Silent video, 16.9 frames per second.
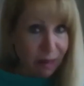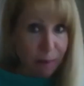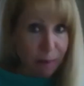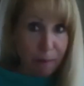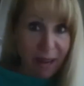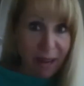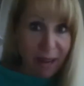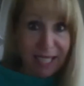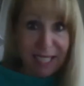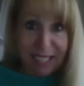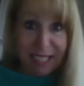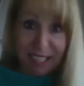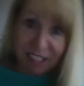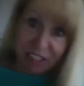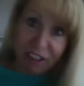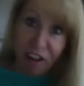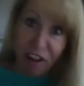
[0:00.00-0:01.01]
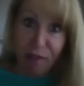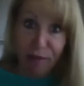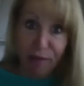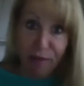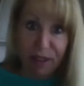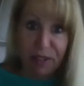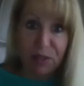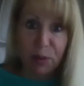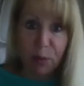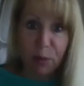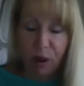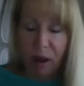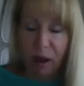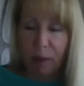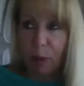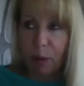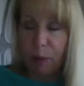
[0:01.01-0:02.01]
money to solve this
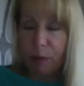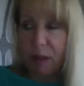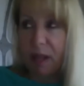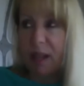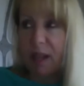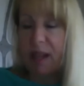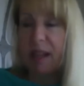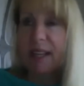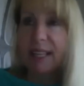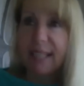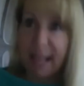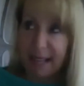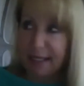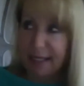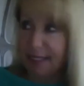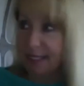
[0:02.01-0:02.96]
problem. Yes,